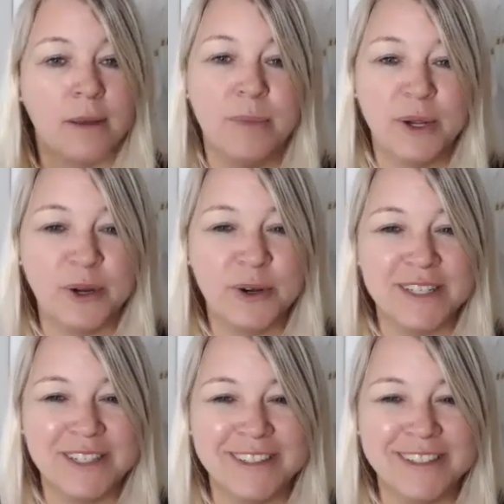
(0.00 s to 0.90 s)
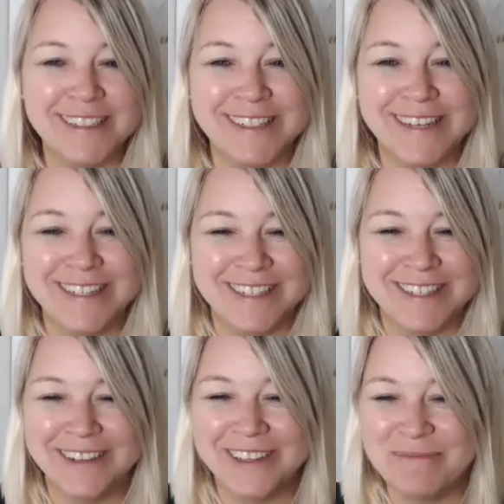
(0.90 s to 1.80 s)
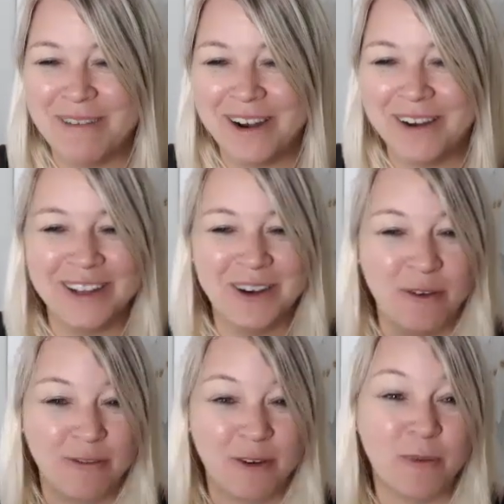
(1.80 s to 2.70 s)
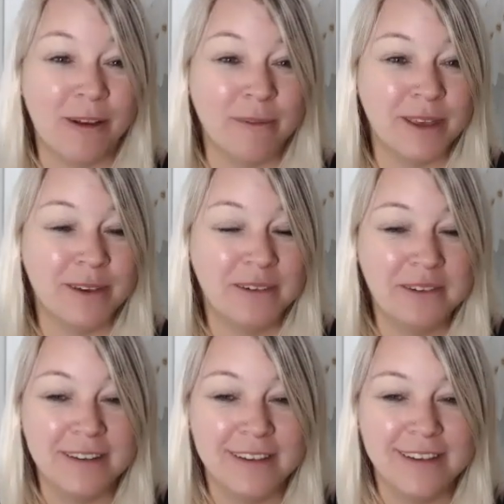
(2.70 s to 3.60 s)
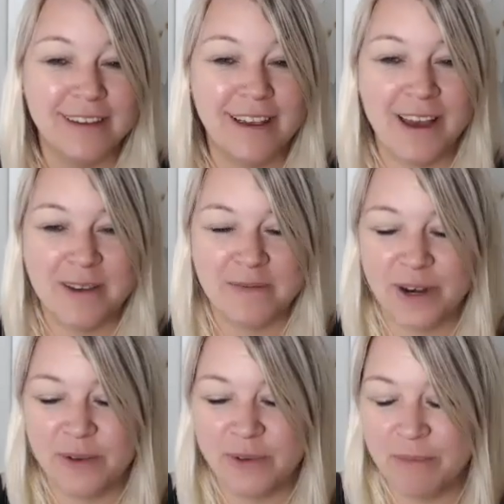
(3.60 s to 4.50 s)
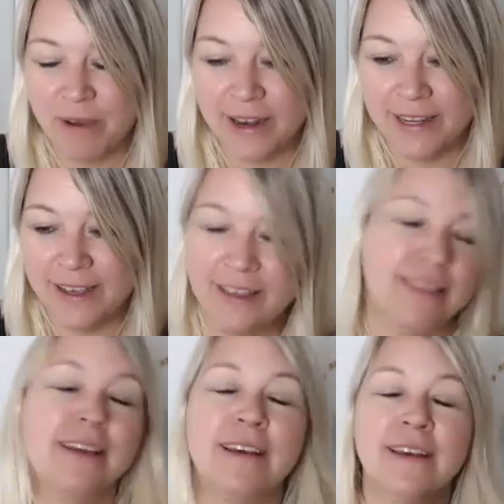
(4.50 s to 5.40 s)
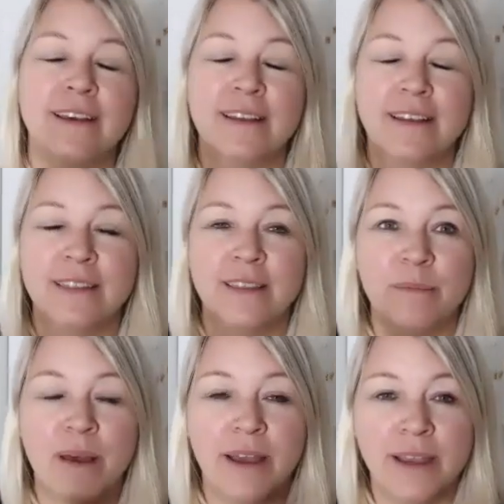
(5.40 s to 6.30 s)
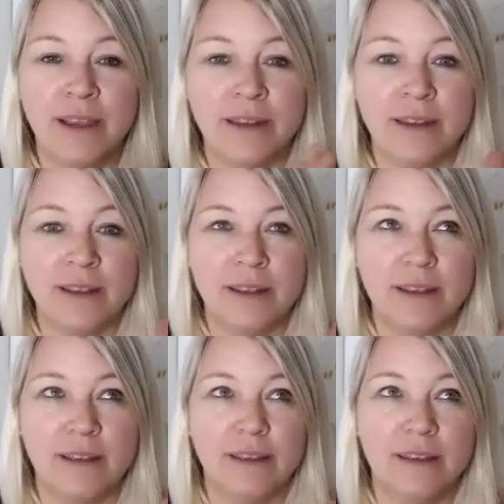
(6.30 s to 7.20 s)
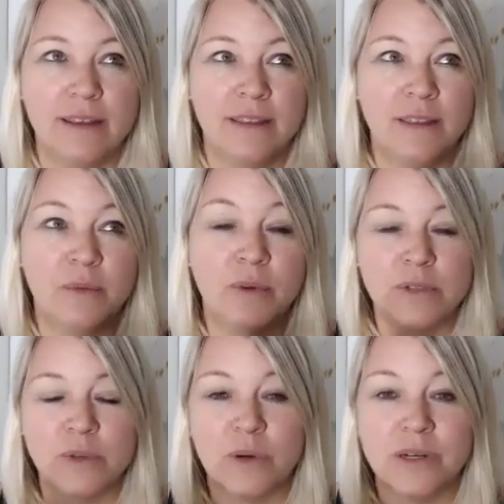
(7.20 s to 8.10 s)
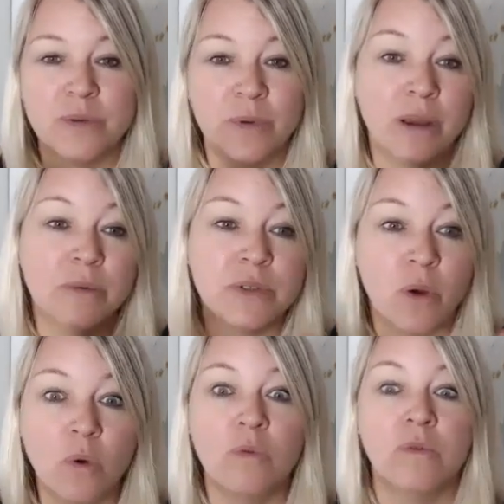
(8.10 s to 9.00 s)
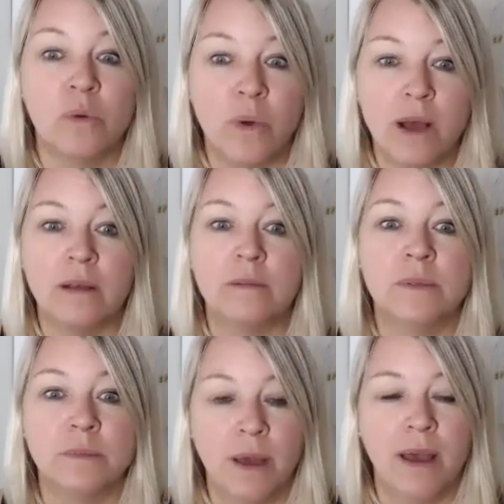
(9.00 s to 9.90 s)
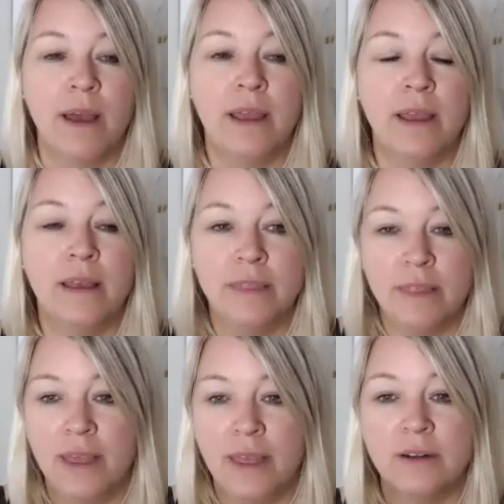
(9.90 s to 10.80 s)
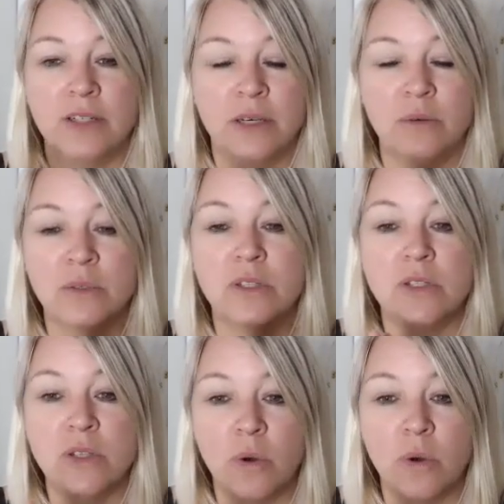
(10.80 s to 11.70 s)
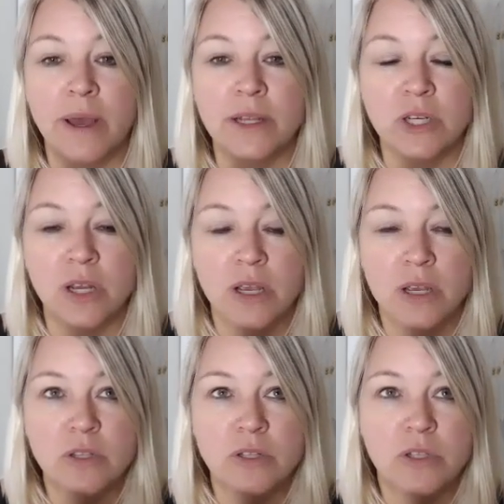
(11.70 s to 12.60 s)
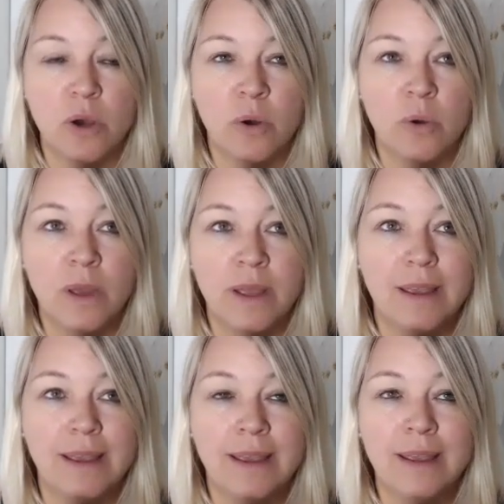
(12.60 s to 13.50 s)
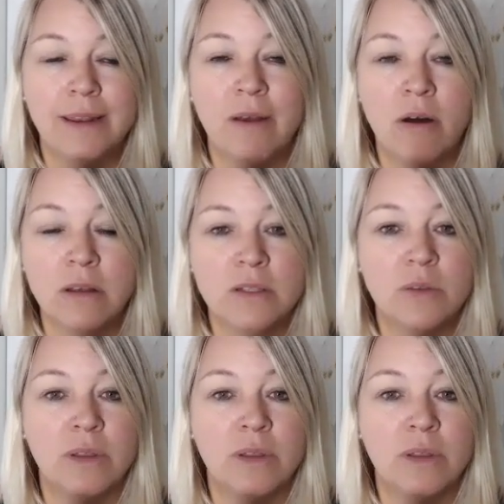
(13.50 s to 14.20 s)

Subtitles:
Bigger crystal isn't necessarily better. It can overwhelm you. When I went mining at the mine, the rose quartz one, I was overwhelmed by the energy. It was so much. So it also,